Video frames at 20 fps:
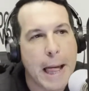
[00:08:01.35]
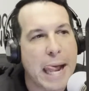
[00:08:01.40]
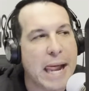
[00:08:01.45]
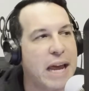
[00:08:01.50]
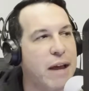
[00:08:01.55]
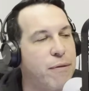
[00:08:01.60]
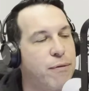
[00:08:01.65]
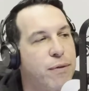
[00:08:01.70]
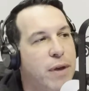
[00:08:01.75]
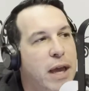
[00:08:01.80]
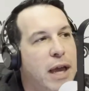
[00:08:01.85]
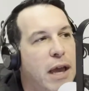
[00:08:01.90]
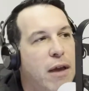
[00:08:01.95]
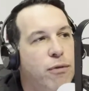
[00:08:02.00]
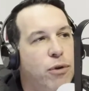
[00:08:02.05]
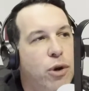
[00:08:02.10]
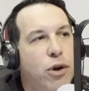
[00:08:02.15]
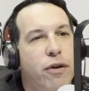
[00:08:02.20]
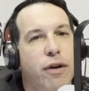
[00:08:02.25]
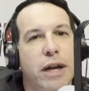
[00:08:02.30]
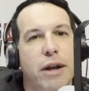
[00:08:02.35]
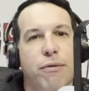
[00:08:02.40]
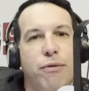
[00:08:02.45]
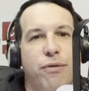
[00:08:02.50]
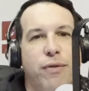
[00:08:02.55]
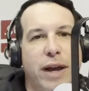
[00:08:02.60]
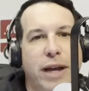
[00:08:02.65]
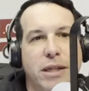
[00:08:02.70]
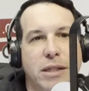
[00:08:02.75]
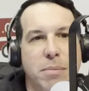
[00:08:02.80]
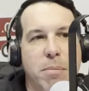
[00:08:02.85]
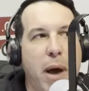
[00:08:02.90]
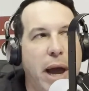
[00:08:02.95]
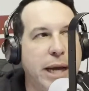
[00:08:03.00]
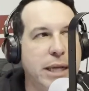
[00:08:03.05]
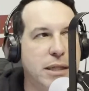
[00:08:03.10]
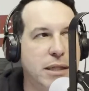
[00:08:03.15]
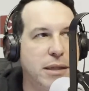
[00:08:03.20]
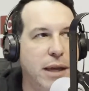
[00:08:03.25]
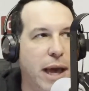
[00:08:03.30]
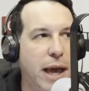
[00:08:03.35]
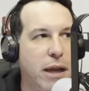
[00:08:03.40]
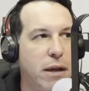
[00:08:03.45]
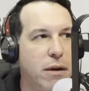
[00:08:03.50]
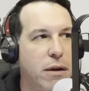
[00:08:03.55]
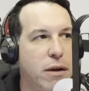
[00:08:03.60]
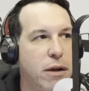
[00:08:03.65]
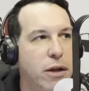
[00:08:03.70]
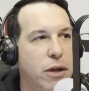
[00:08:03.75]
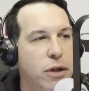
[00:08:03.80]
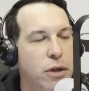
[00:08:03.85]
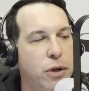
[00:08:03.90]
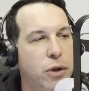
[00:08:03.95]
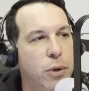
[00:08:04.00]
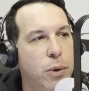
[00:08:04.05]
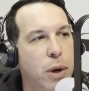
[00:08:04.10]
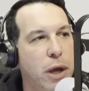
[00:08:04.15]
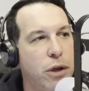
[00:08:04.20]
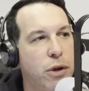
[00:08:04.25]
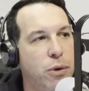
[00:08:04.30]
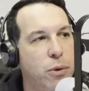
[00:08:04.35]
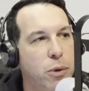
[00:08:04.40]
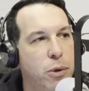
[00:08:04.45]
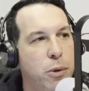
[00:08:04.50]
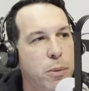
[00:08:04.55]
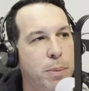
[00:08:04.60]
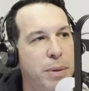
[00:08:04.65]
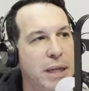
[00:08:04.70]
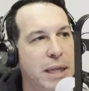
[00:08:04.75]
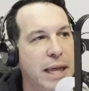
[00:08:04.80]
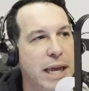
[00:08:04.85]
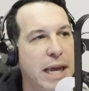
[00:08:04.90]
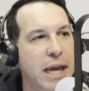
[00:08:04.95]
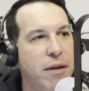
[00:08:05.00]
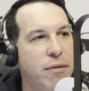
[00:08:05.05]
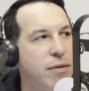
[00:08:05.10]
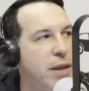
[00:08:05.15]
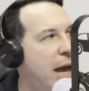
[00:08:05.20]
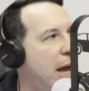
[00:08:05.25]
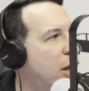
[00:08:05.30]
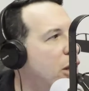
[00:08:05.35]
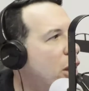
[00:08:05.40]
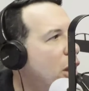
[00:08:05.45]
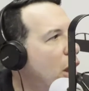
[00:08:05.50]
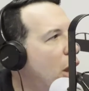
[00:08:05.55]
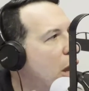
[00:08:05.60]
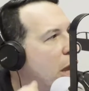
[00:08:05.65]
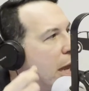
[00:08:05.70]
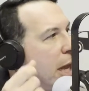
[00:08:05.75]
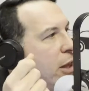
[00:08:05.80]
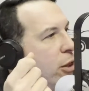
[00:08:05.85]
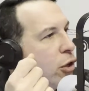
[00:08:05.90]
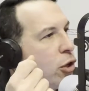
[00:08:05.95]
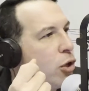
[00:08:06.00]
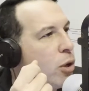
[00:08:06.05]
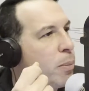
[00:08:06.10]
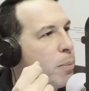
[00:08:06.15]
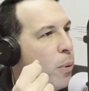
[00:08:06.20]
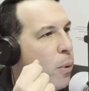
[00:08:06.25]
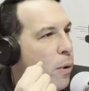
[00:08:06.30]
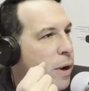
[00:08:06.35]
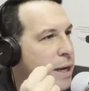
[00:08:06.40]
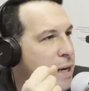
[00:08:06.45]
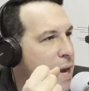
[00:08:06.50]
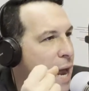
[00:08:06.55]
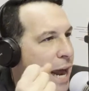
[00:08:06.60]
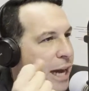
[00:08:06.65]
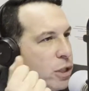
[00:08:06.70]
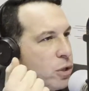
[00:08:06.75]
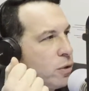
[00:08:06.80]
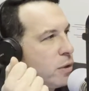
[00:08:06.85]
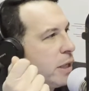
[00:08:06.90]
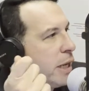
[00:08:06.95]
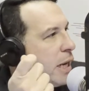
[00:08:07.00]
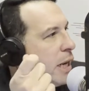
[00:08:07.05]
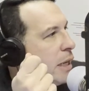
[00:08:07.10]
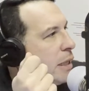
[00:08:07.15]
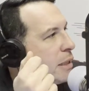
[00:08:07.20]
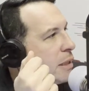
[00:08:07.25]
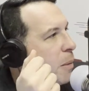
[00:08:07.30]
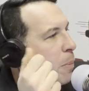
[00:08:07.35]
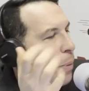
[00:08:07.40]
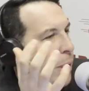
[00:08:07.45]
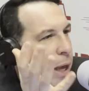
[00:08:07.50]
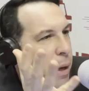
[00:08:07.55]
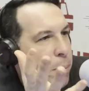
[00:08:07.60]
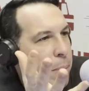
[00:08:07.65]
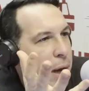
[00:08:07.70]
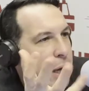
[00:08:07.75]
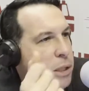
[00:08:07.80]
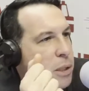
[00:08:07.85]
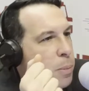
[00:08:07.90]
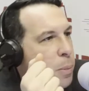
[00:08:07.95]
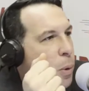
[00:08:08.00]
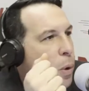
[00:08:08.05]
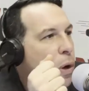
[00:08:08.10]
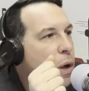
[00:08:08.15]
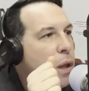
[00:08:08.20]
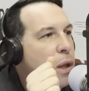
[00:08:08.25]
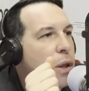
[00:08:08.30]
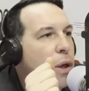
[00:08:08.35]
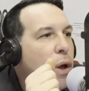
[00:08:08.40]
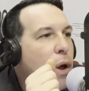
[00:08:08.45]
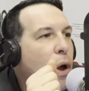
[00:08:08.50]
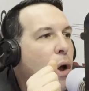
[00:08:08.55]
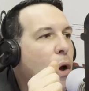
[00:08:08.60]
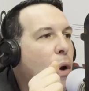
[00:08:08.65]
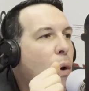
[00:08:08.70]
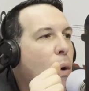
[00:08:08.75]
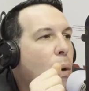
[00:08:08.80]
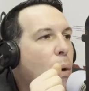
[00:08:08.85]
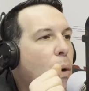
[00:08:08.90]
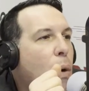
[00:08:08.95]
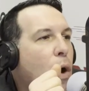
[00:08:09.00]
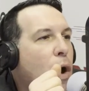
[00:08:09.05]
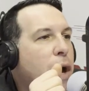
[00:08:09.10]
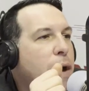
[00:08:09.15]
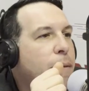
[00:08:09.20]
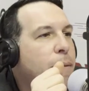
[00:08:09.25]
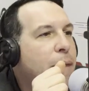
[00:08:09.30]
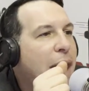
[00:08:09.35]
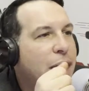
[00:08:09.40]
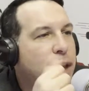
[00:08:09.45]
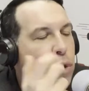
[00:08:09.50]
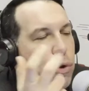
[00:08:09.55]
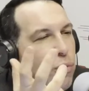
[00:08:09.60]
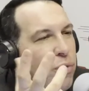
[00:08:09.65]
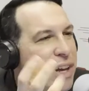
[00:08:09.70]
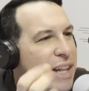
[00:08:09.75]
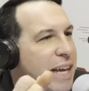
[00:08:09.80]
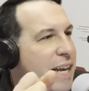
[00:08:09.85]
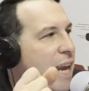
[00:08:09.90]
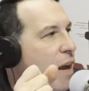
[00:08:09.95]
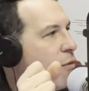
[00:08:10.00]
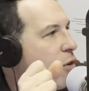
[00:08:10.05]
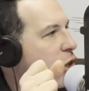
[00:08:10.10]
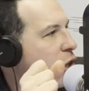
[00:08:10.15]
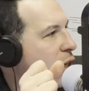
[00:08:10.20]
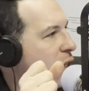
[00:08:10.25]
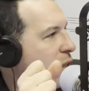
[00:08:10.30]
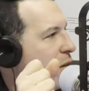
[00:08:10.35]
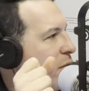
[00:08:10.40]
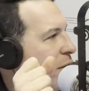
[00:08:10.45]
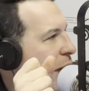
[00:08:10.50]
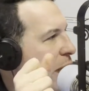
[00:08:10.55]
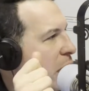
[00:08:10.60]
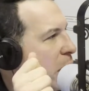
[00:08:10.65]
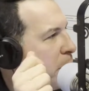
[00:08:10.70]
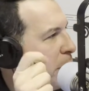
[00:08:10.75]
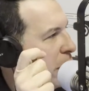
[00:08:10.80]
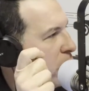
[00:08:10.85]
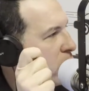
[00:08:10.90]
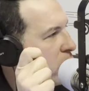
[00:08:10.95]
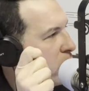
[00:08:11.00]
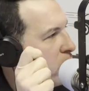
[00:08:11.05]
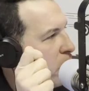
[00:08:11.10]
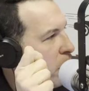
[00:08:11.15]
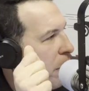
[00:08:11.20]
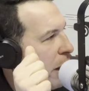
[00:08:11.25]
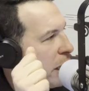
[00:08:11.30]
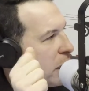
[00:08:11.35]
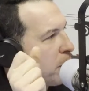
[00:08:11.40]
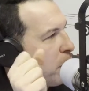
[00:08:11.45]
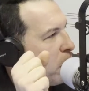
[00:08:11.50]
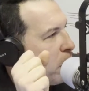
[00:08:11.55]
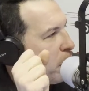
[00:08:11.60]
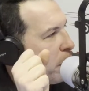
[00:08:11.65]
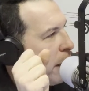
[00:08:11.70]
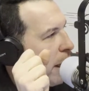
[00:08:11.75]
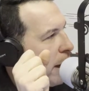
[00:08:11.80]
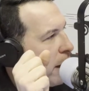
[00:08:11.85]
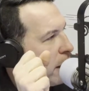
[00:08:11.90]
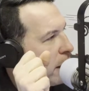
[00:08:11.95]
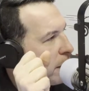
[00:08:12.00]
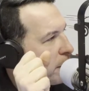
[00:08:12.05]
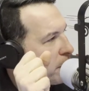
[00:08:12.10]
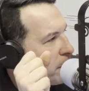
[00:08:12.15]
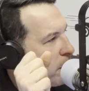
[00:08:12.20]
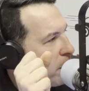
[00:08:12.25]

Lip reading: If you're in a fixed mindset, you believe that either you're born naturally to play baseball or that you really never could develop into a baseball player.